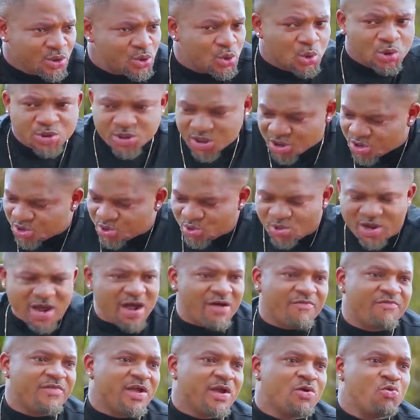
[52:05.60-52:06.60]
So since you
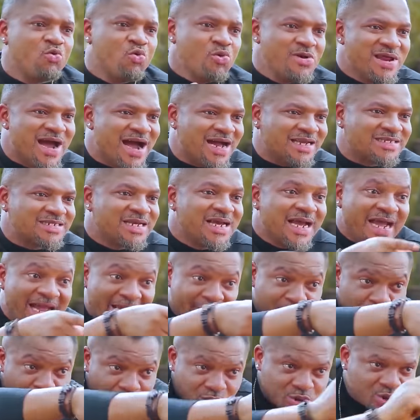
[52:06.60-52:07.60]
have a good heart,
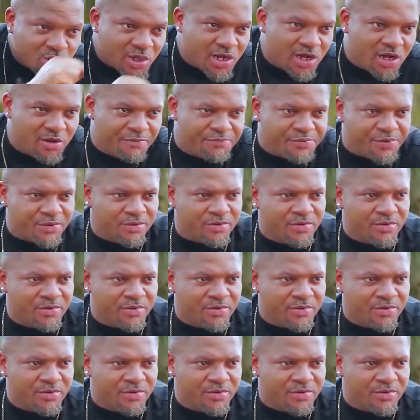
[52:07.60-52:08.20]
I'm going to help